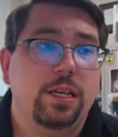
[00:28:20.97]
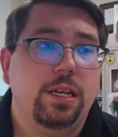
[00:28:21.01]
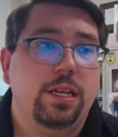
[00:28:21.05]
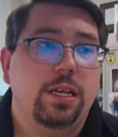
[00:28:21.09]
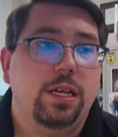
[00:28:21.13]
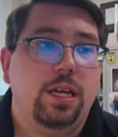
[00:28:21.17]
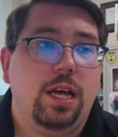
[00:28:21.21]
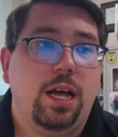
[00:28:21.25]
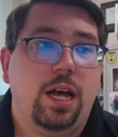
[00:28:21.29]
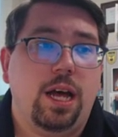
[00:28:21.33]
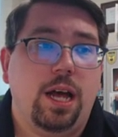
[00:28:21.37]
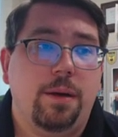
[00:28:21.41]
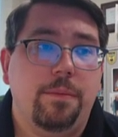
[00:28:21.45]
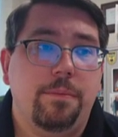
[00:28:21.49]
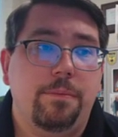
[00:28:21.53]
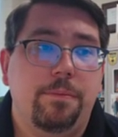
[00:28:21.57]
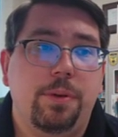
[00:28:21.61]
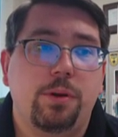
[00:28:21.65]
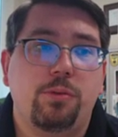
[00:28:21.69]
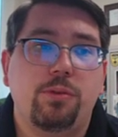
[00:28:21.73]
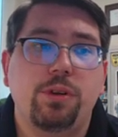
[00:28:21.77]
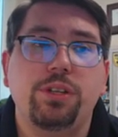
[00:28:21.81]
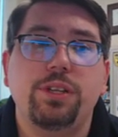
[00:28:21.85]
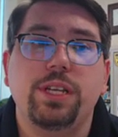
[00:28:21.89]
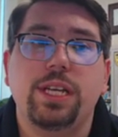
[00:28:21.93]
Um, but
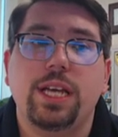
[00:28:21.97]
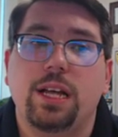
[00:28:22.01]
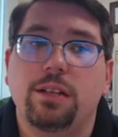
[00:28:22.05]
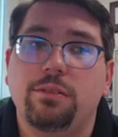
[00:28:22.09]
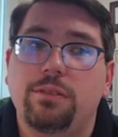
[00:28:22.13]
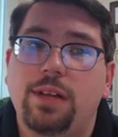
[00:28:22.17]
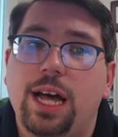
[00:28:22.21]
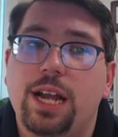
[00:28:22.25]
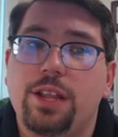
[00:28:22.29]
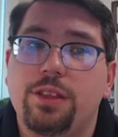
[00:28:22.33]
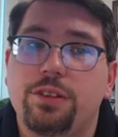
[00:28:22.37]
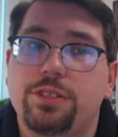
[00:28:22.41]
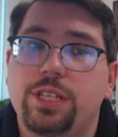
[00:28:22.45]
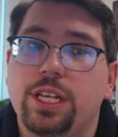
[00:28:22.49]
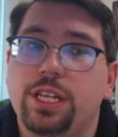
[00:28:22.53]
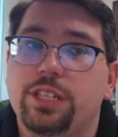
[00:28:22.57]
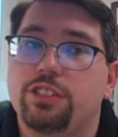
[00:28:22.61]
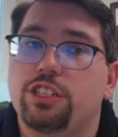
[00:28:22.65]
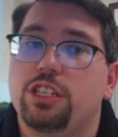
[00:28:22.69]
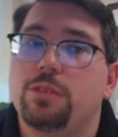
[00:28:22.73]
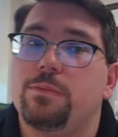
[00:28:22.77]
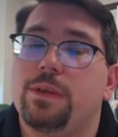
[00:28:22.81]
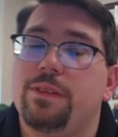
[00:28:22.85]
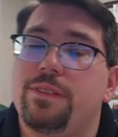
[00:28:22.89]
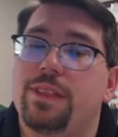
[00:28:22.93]
really, a lot of those things are going
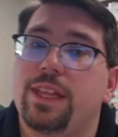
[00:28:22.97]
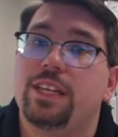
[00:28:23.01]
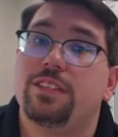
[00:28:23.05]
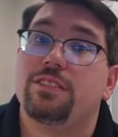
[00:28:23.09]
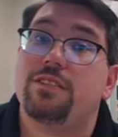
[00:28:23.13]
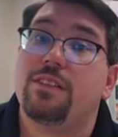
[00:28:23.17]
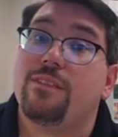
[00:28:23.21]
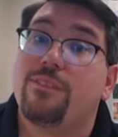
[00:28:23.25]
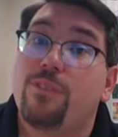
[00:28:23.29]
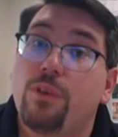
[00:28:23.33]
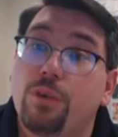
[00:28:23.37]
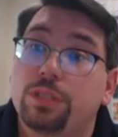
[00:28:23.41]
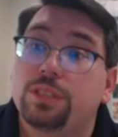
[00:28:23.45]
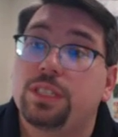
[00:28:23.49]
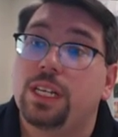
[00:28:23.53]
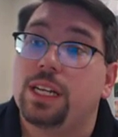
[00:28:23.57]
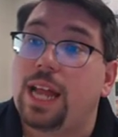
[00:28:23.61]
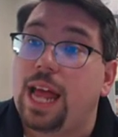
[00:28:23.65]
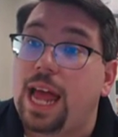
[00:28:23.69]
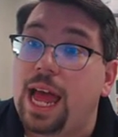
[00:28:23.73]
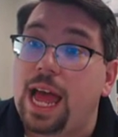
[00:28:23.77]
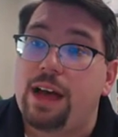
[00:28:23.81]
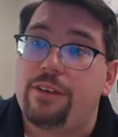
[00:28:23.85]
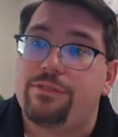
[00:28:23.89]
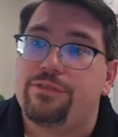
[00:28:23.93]
to be things that focus on
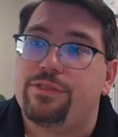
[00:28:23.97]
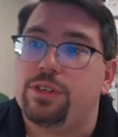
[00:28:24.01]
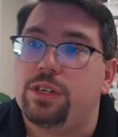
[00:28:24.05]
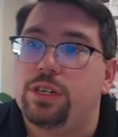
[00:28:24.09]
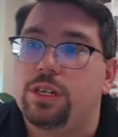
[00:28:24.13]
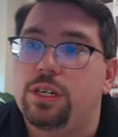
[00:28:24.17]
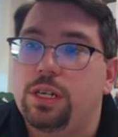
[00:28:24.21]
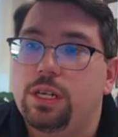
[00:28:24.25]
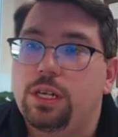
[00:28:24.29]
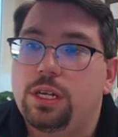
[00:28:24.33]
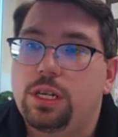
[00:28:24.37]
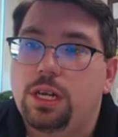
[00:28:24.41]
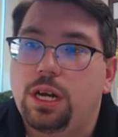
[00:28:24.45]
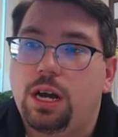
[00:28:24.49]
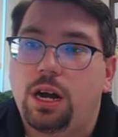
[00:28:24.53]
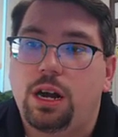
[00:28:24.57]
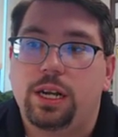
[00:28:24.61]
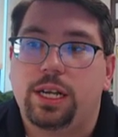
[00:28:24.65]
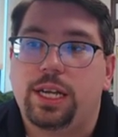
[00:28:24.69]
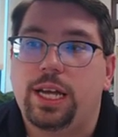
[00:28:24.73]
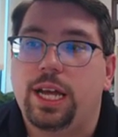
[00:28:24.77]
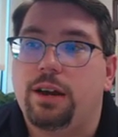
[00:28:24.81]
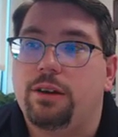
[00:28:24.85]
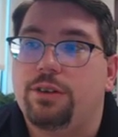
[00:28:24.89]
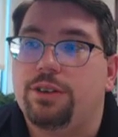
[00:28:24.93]
after our
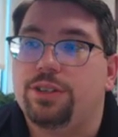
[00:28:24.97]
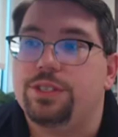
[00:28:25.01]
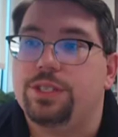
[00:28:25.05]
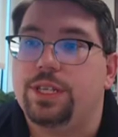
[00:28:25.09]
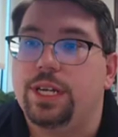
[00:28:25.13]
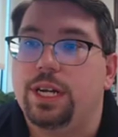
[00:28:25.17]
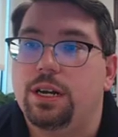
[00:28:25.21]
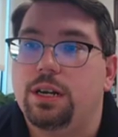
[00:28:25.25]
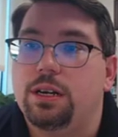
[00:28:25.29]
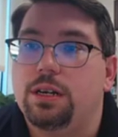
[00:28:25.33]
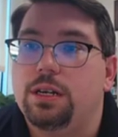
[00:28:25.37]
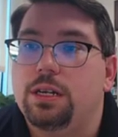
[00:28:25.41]
care is there.